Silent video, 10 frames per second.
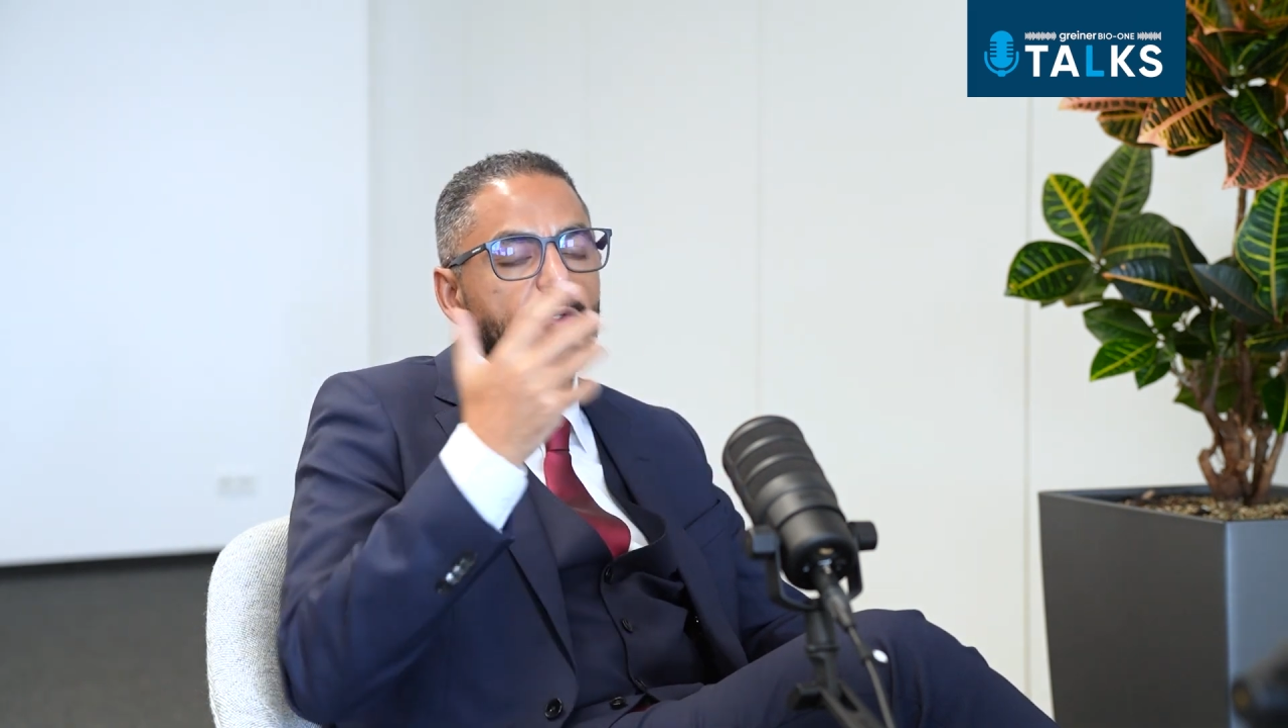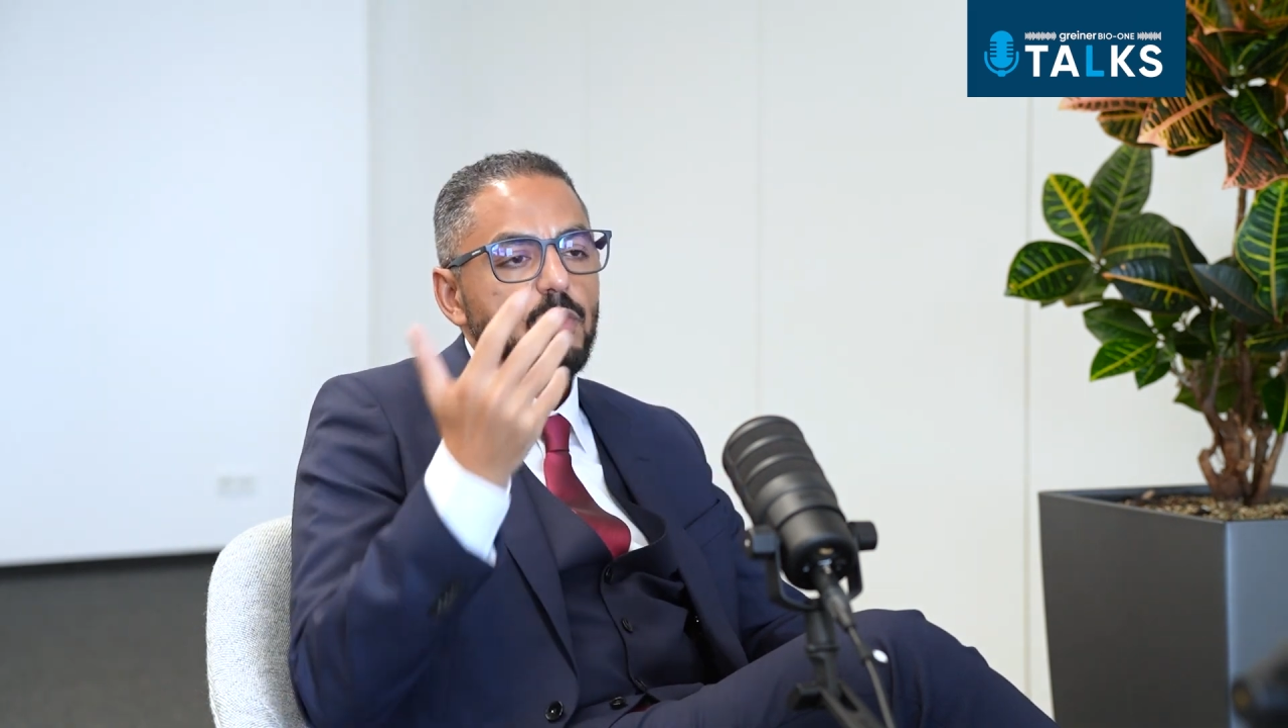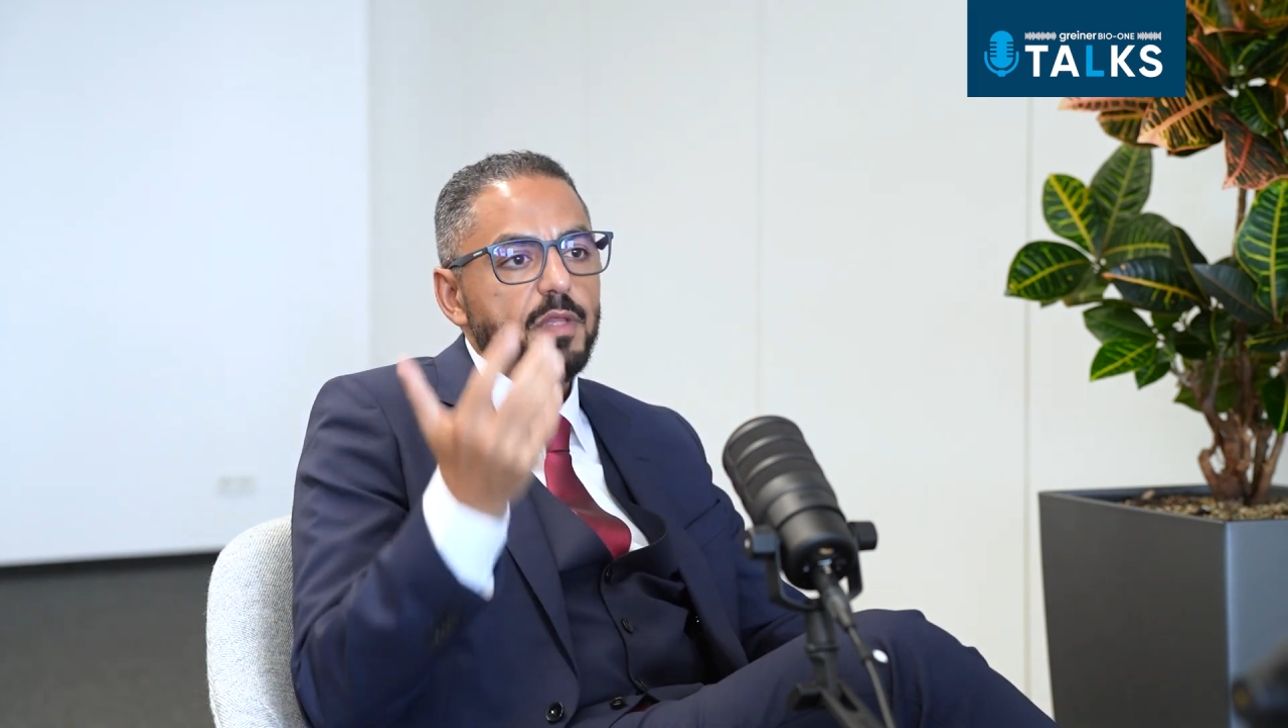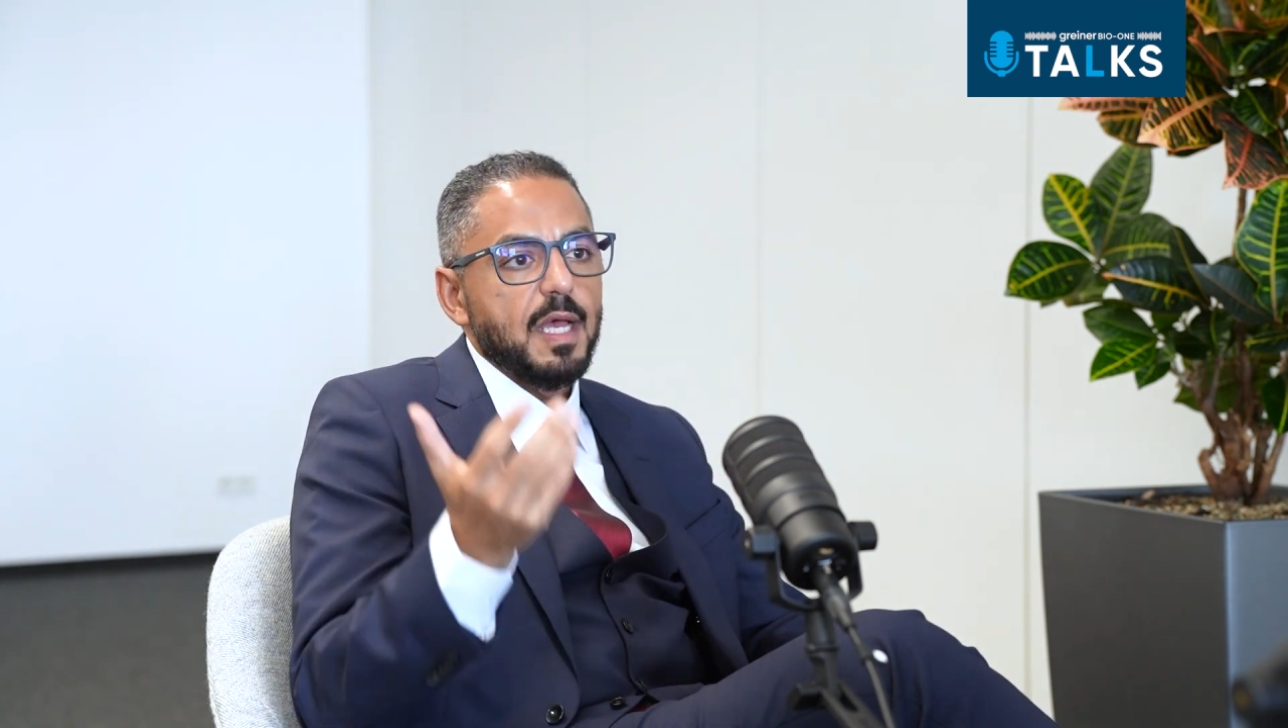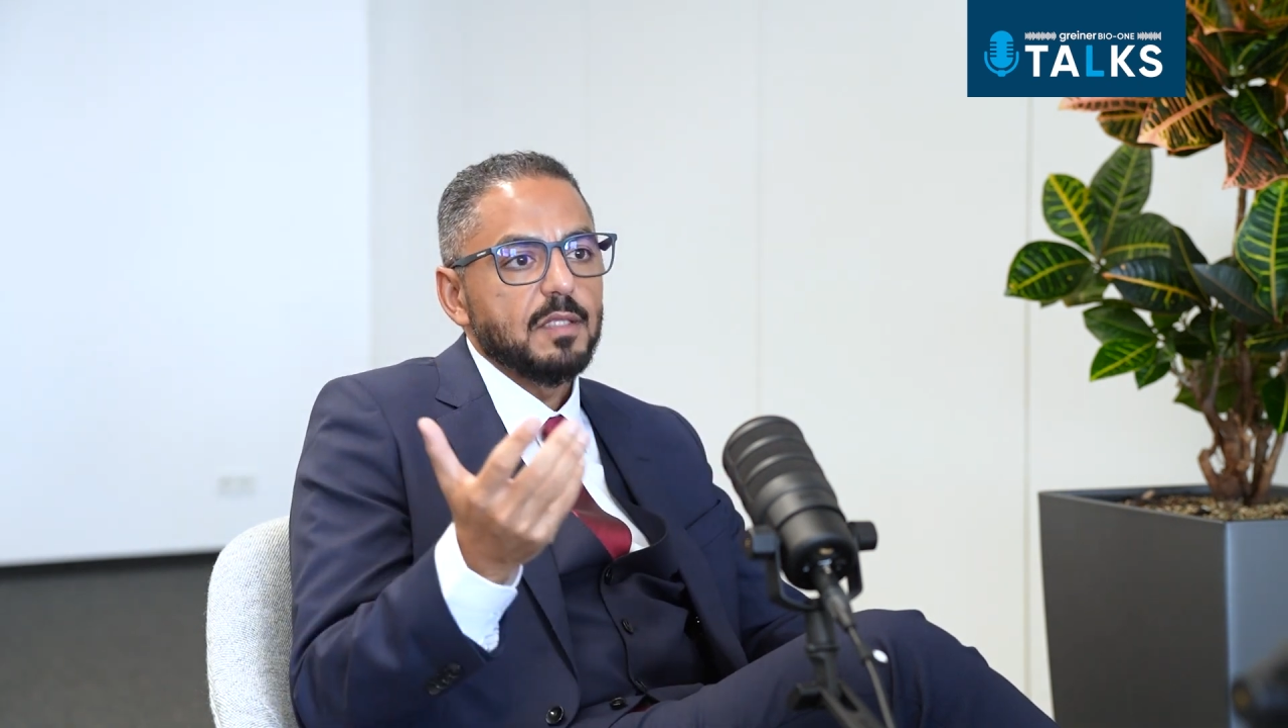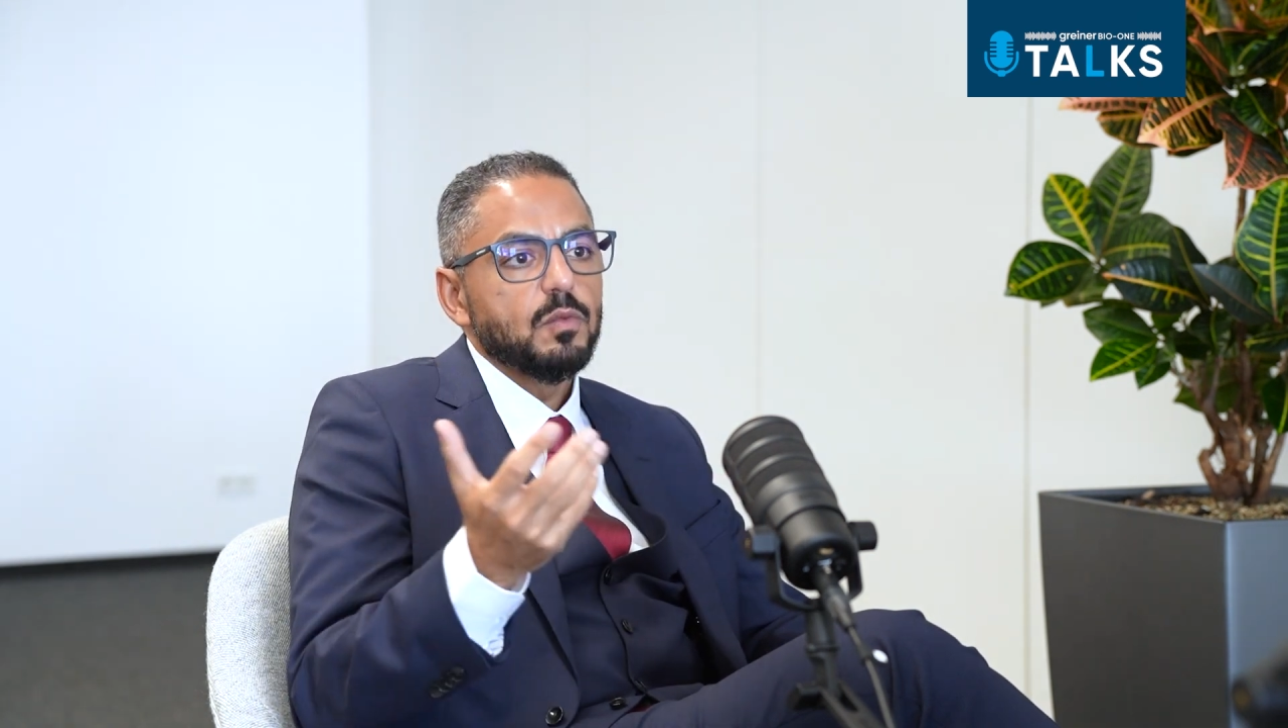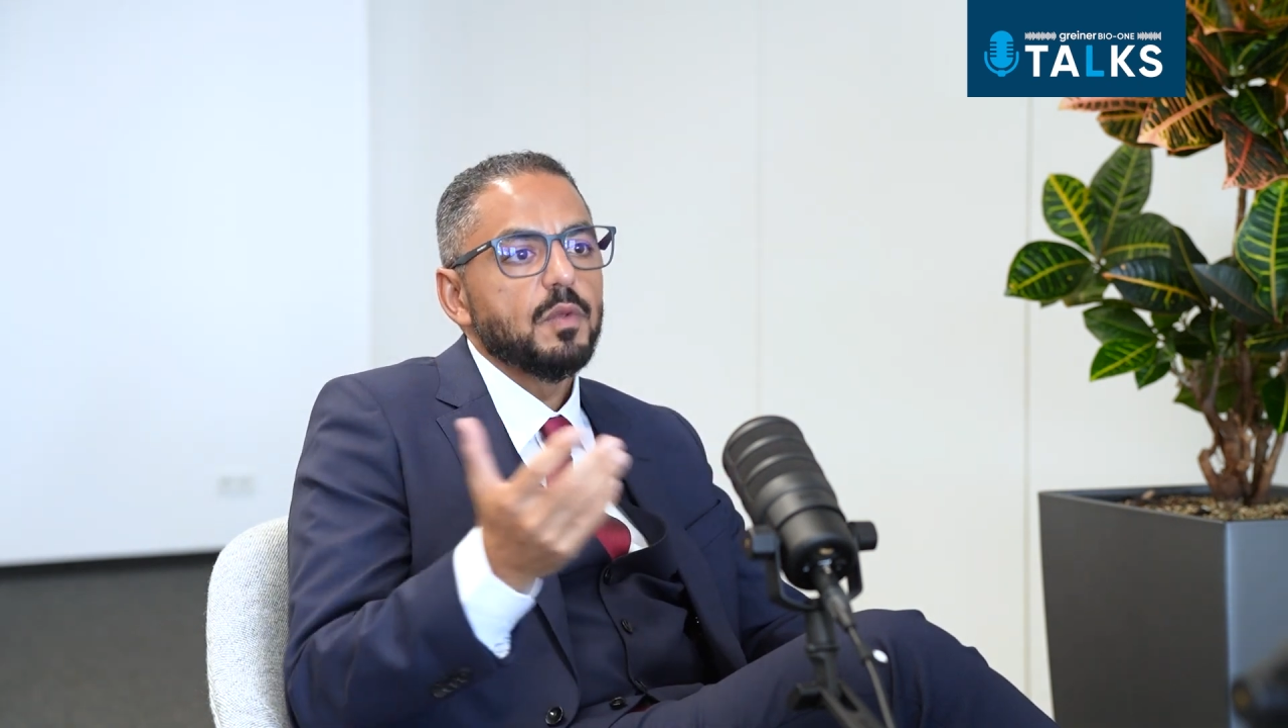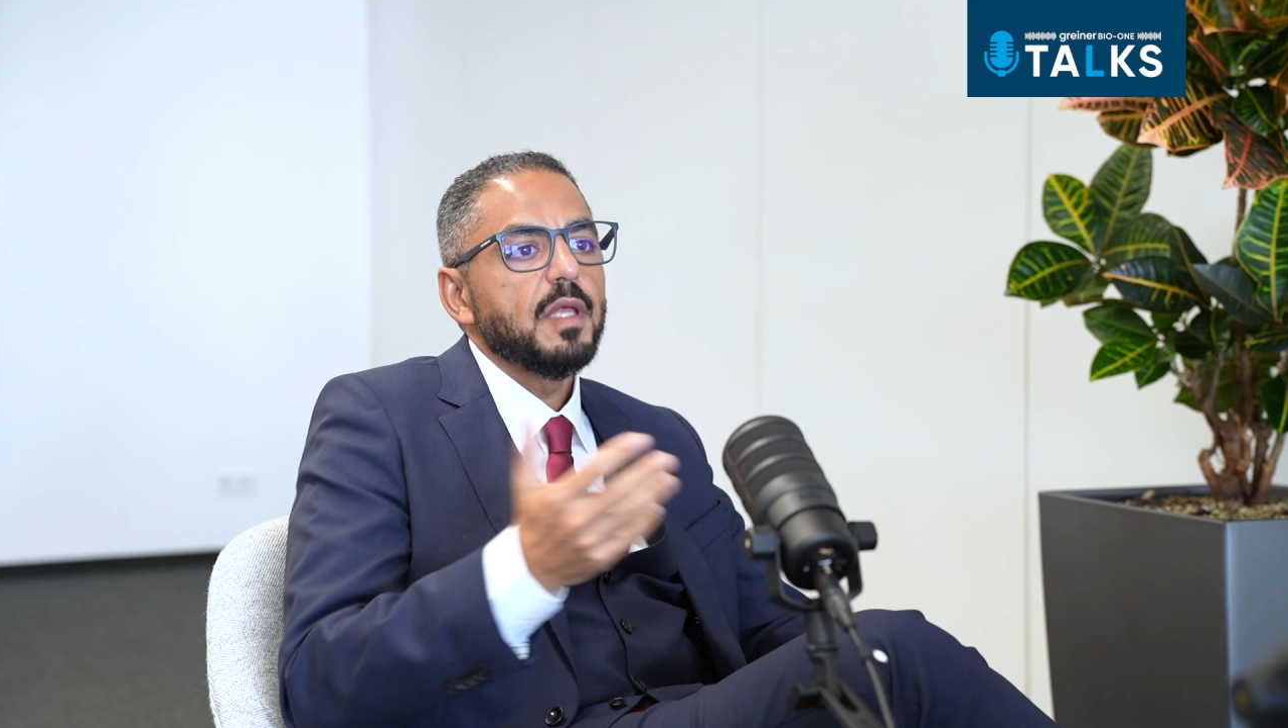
you know that